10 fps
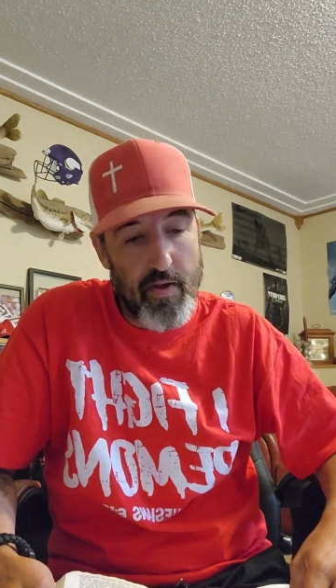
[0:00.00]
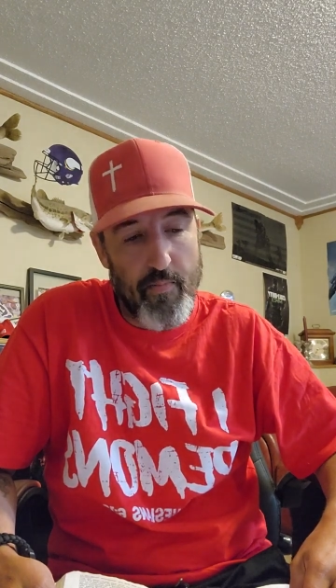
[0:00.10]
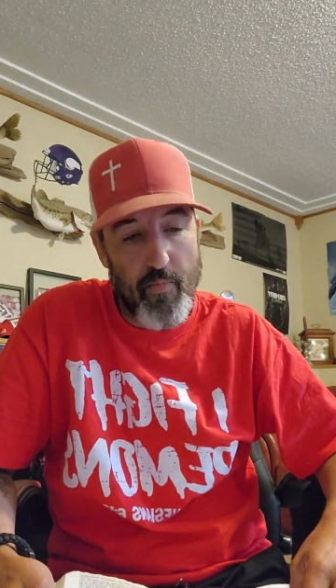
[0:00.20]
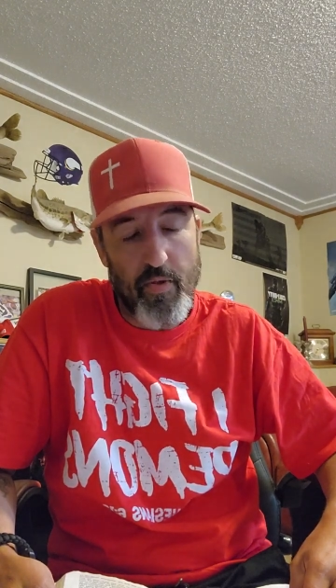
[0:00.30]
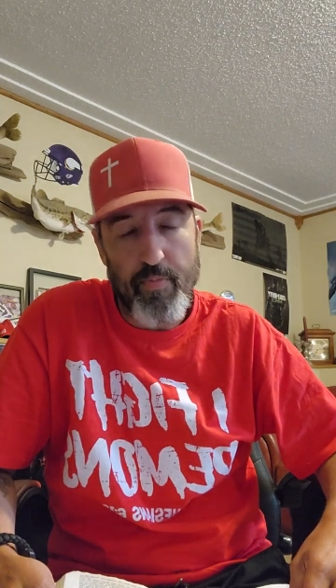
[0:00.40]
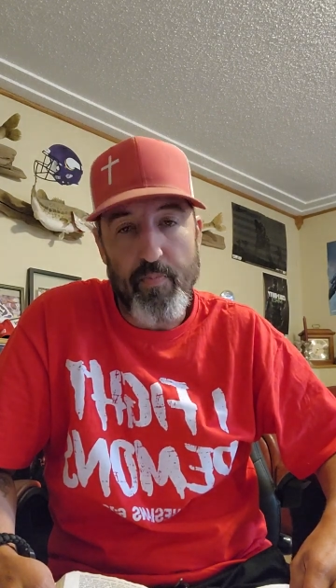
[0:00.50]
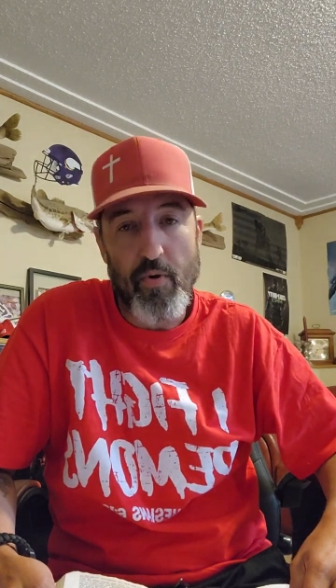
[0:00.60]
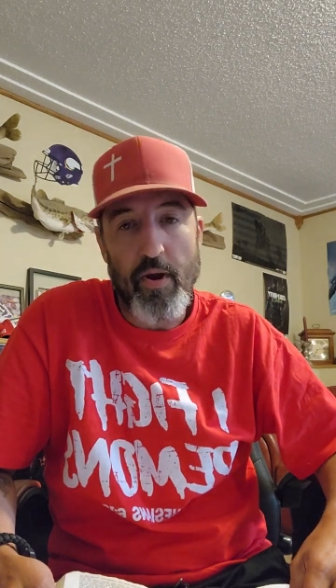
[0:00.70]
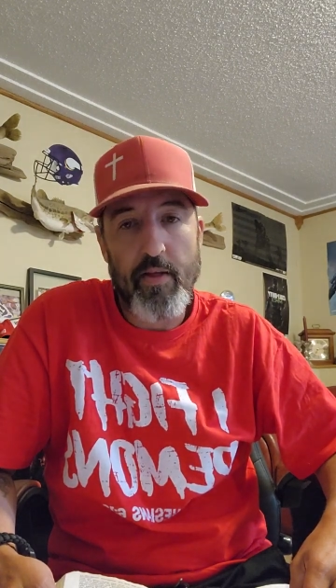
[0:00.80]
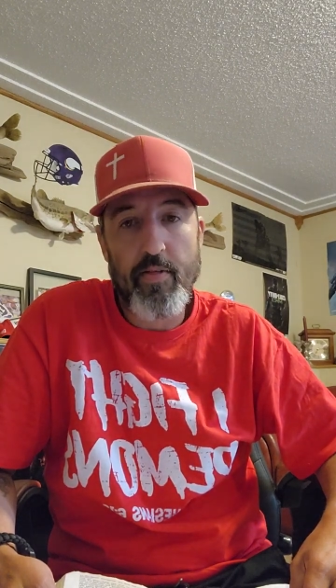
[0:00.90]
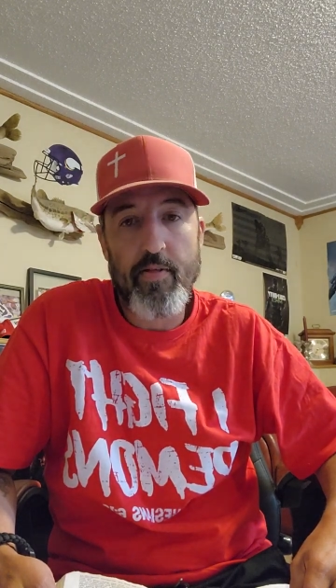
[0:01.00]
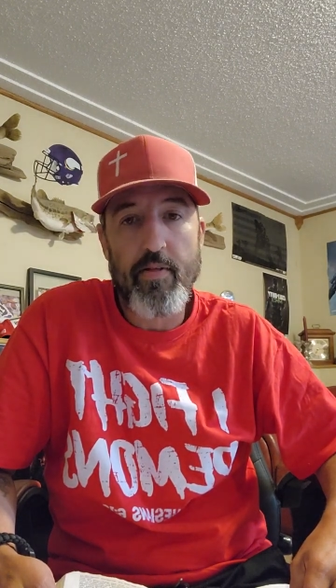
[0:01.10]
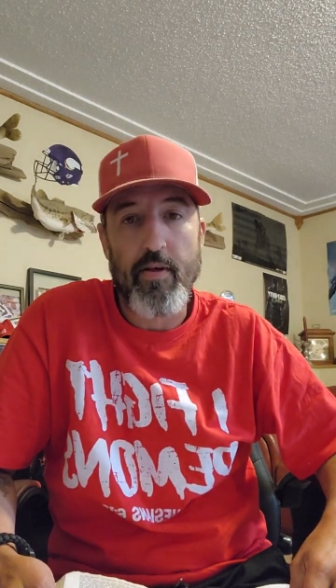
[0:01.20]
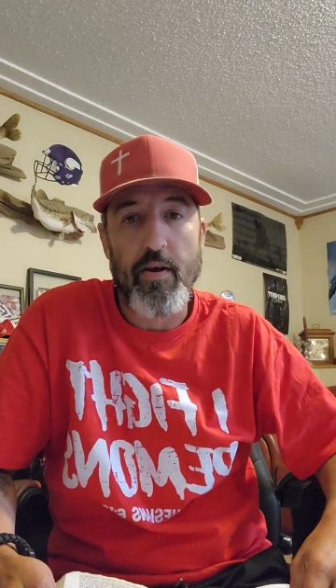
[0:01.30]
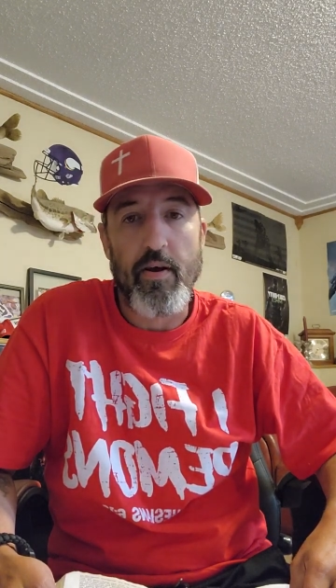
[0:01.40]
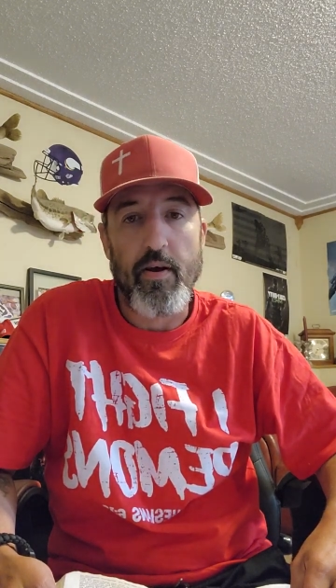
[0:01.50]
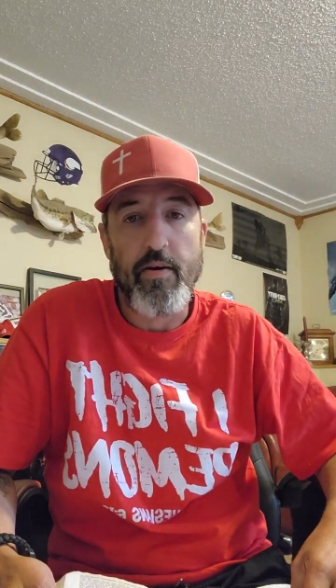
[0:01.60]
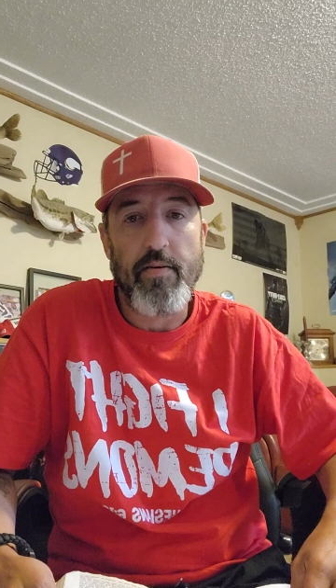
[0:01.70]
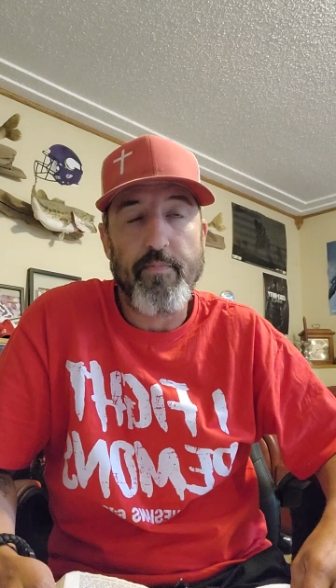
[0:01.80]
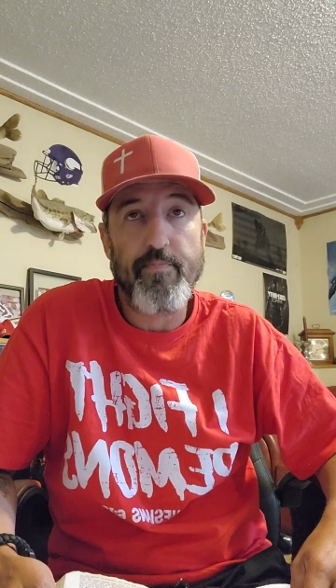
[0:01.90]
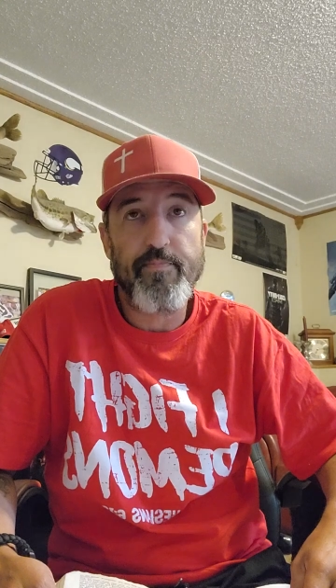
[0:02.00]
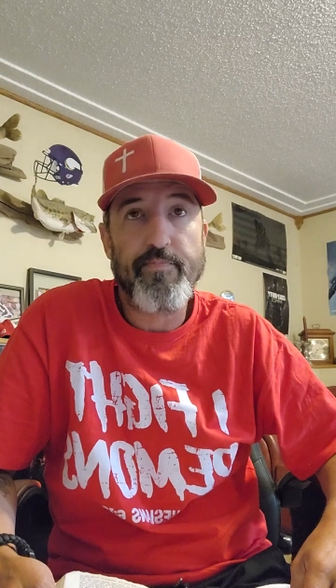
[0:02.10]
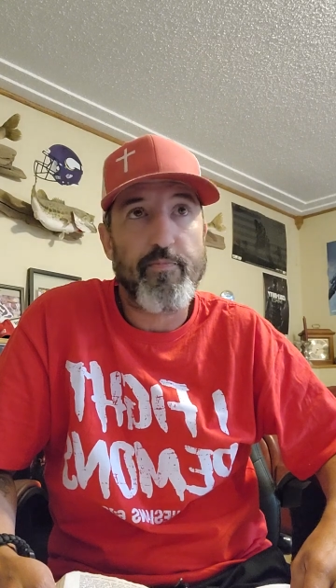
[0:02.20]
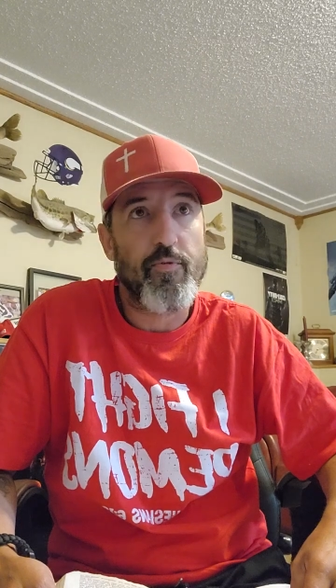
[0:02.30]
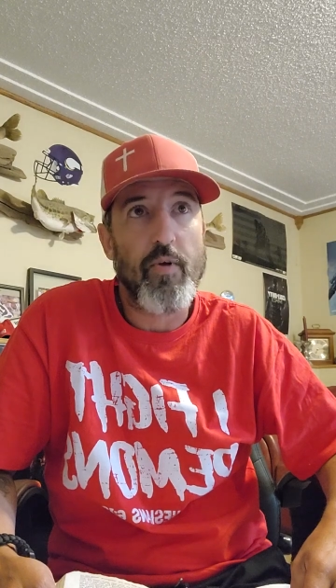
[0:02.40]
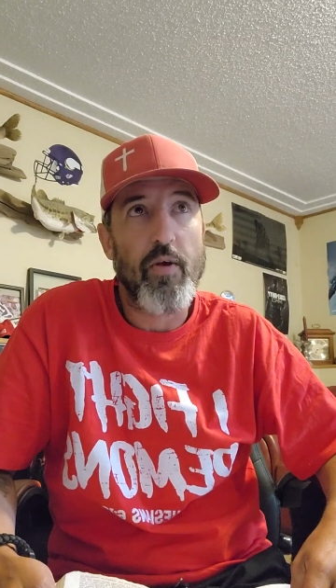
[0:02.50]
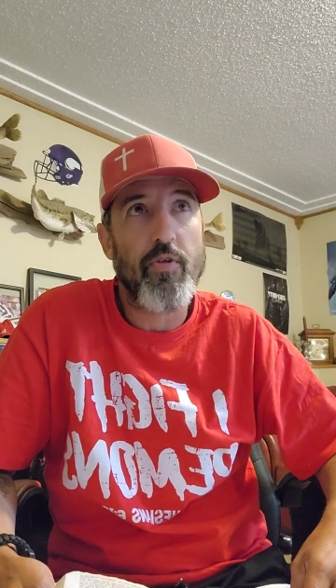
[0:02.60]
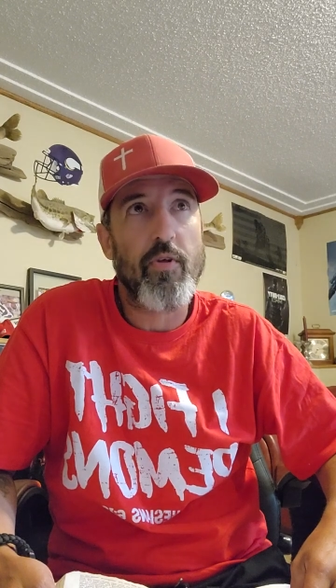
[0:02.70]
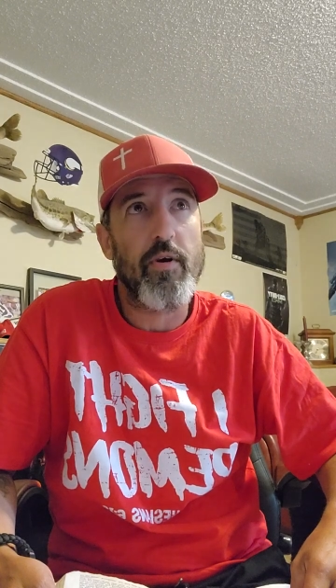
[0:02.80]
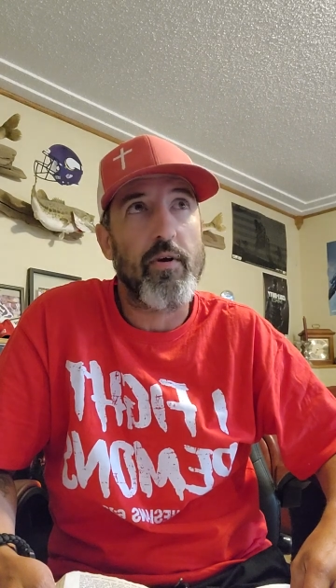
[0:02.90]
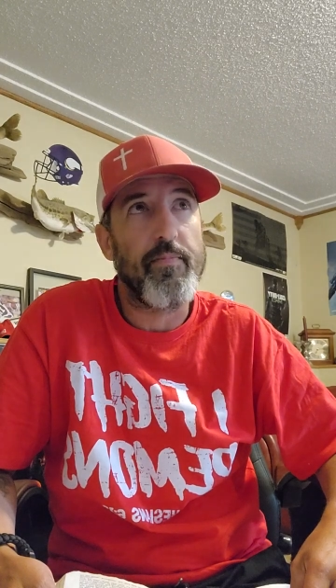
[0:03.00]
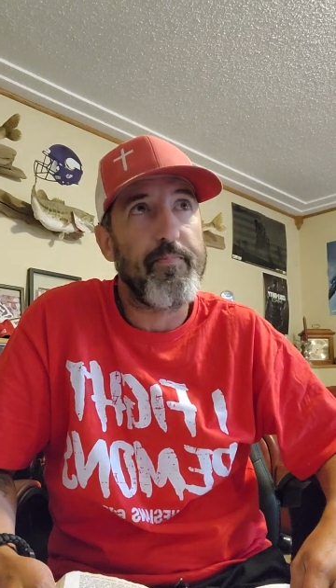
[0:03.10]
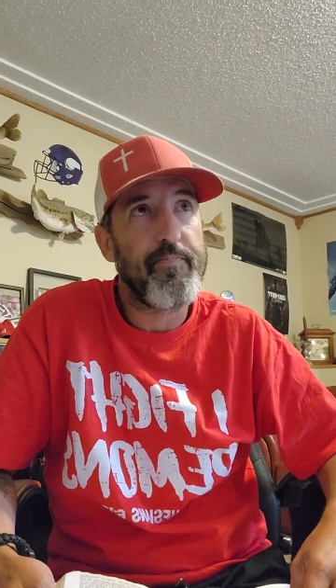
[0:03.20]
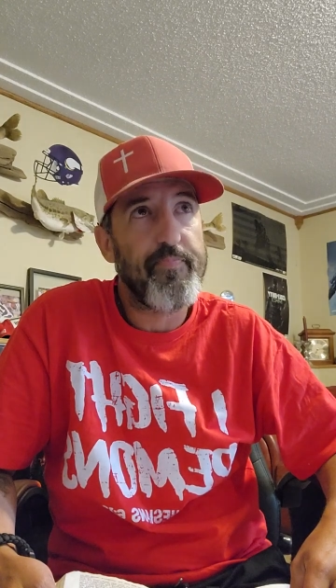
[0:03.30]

And with BRICS, uh, Russia